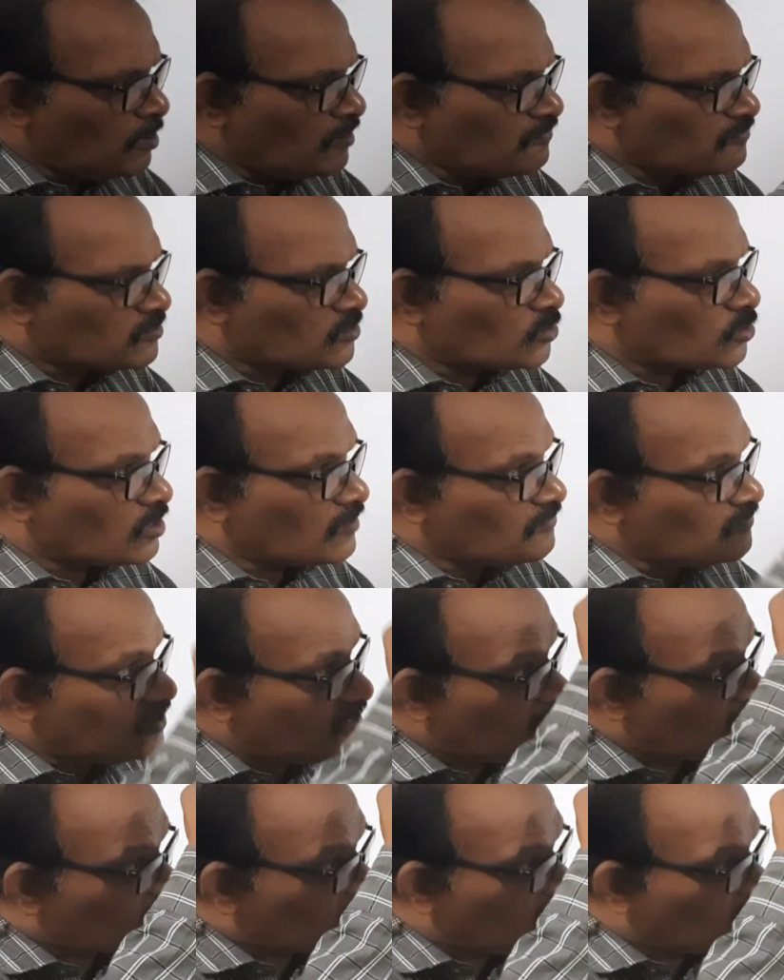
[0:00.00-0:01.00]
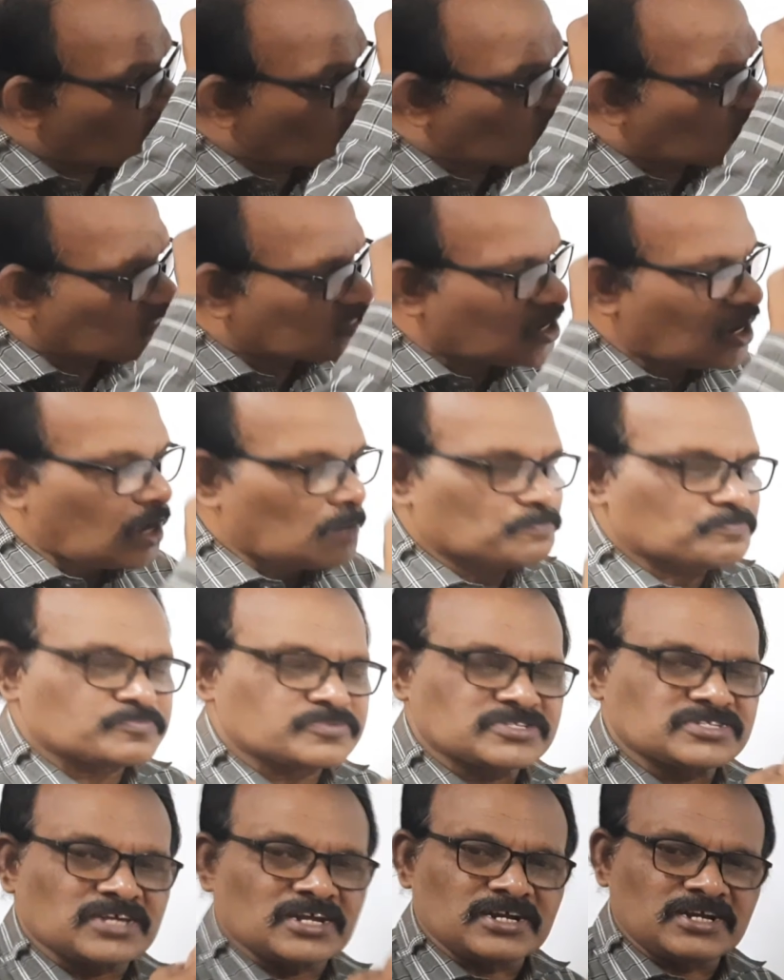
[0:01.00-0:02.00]
of chlorophyll, they
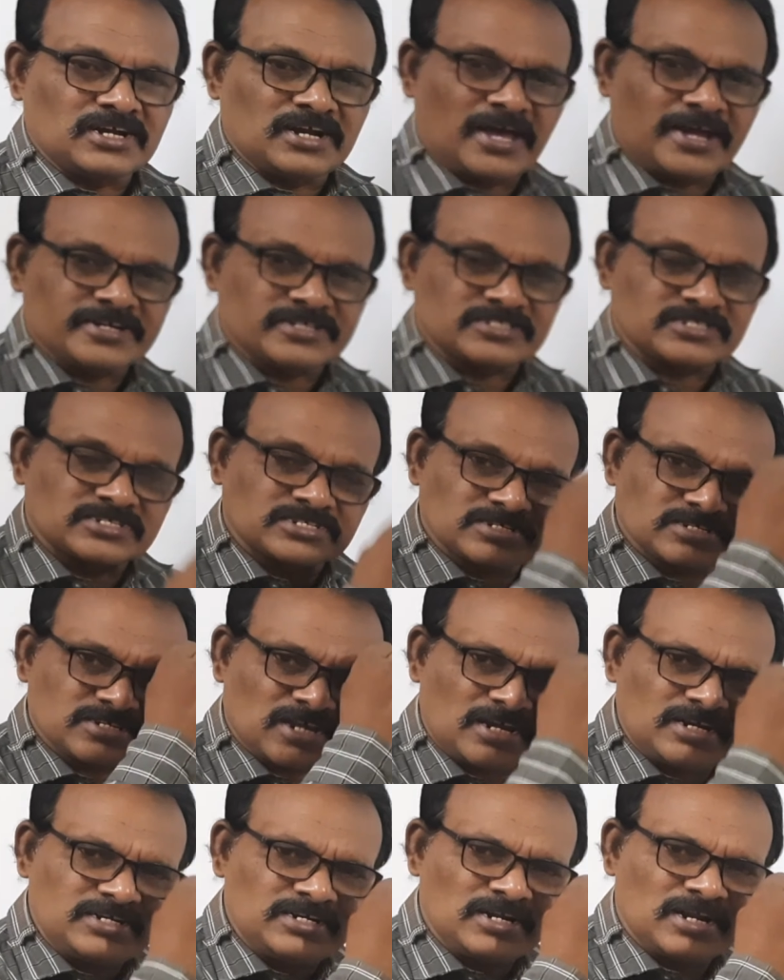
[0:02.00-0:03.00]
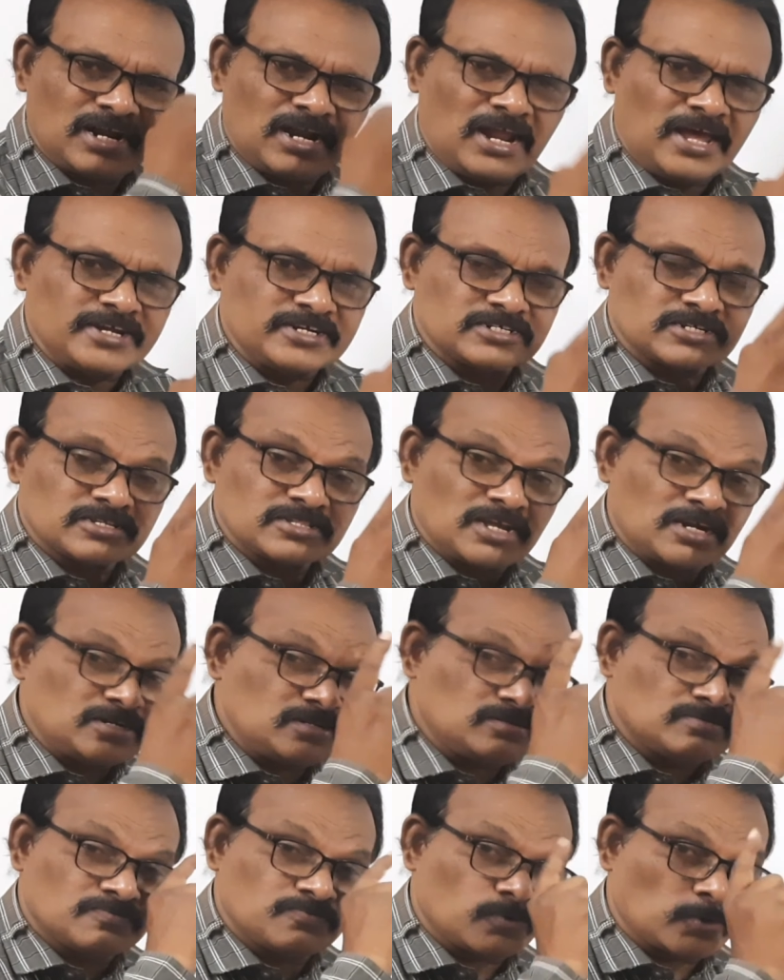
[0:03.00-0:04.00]
trap sunlight. Sunlight, that
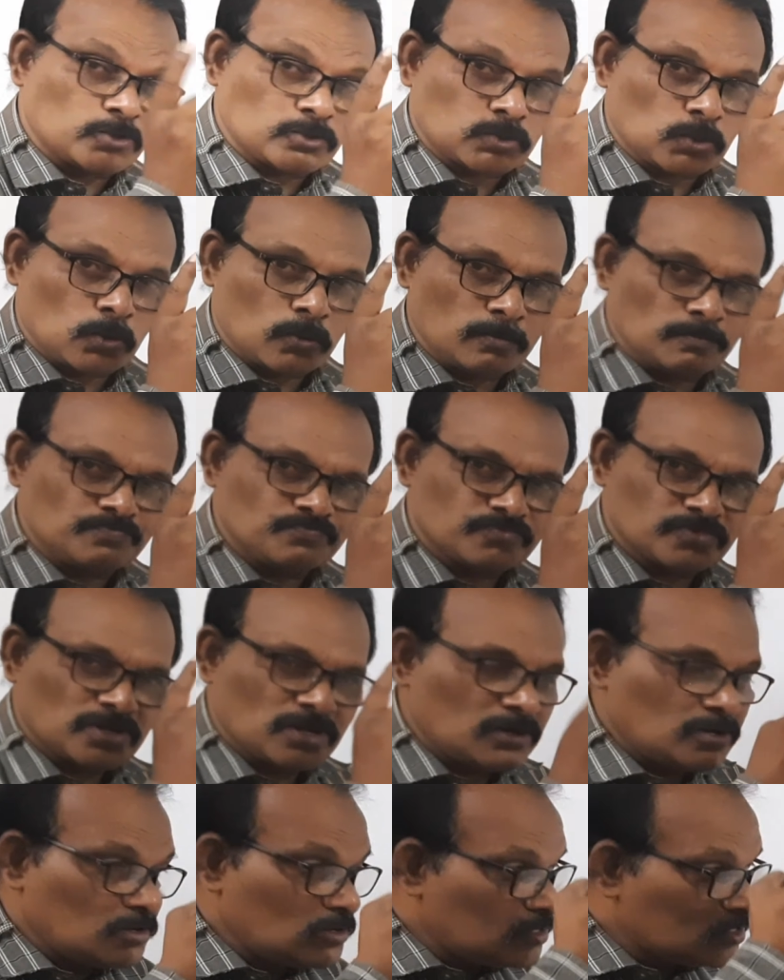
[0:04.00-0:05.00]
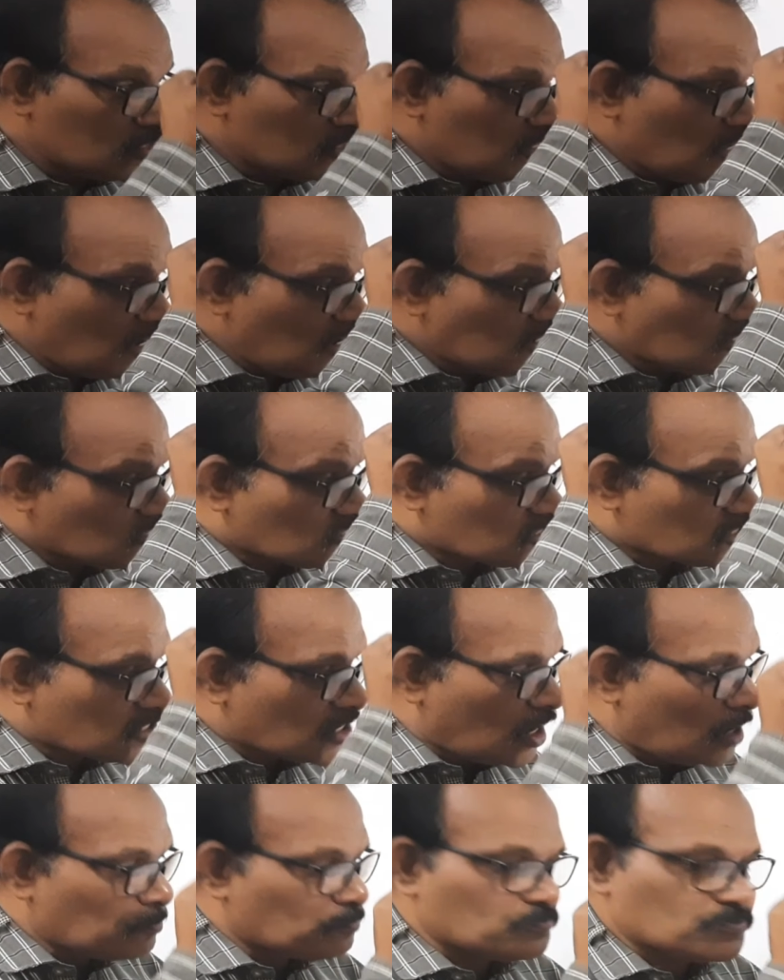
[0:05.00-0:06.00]
is photo. They
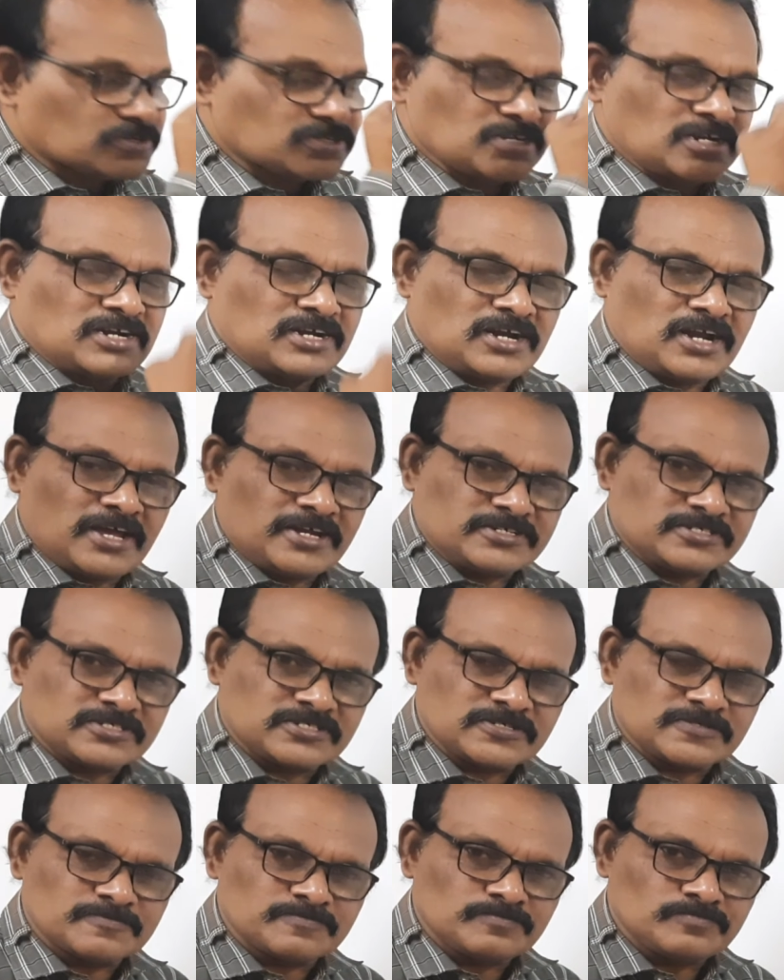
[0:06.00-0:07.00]
trap sunlight.